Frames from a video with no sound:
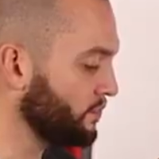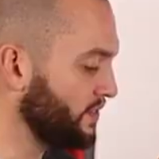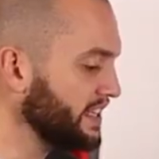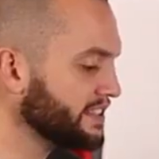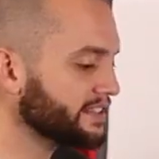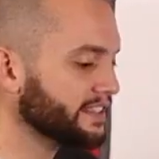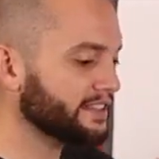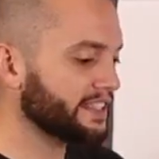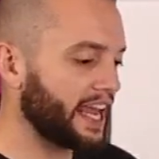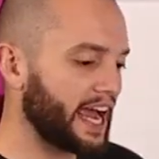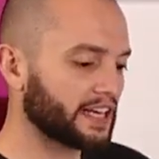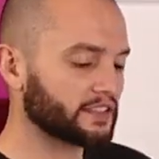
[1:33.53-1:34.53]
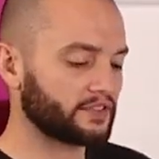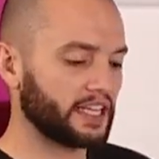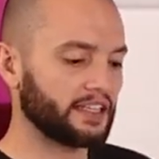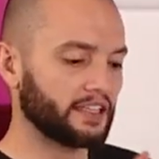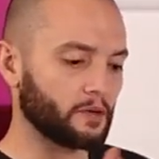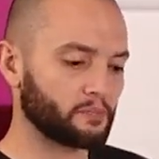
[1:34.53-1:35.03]
This is the act of
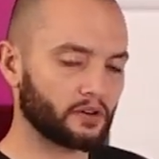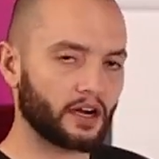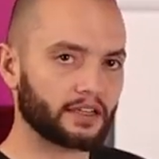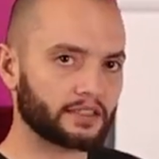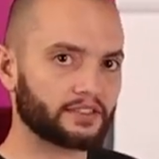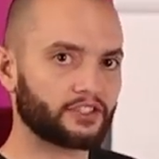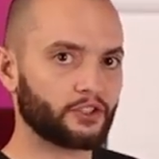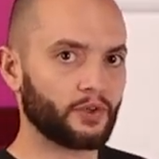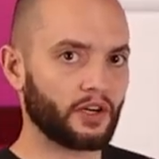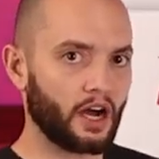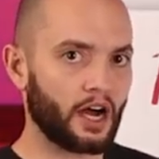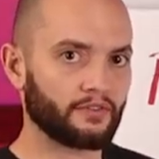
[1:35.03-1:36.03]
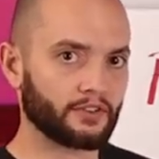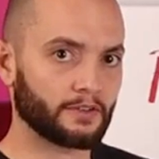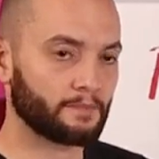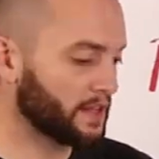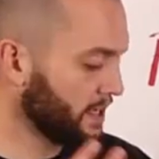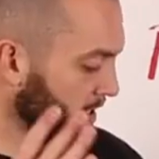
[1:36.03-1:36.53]
taking a product to an
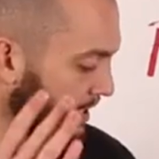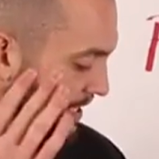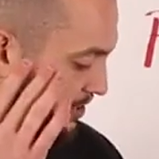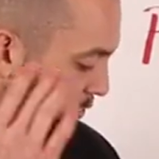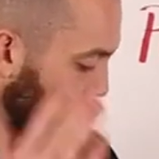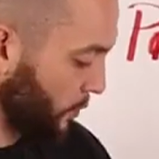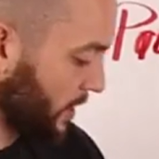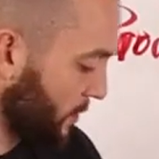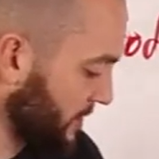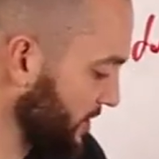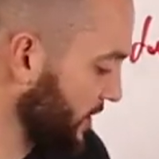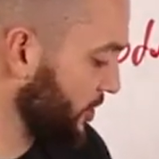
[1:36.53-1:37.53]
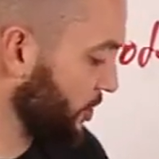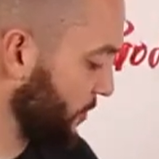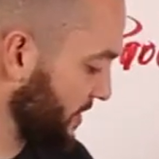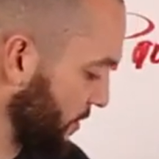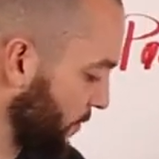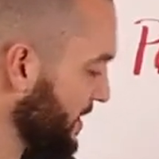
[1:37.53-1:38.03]
offer. Okay, so what I want you to
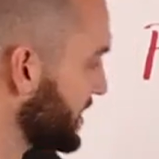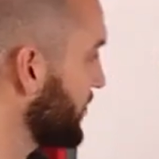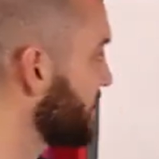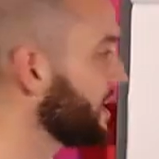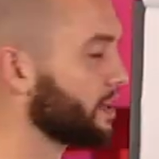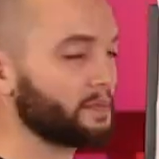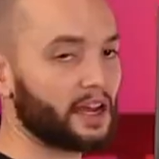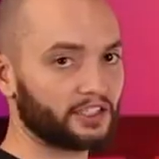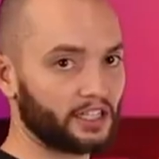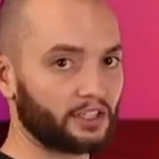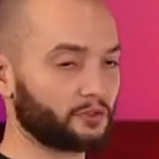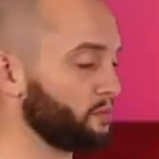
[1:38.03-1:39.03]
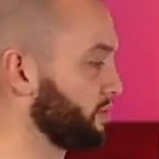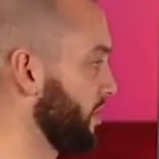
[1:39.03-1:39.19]
do is I want you to think about your actual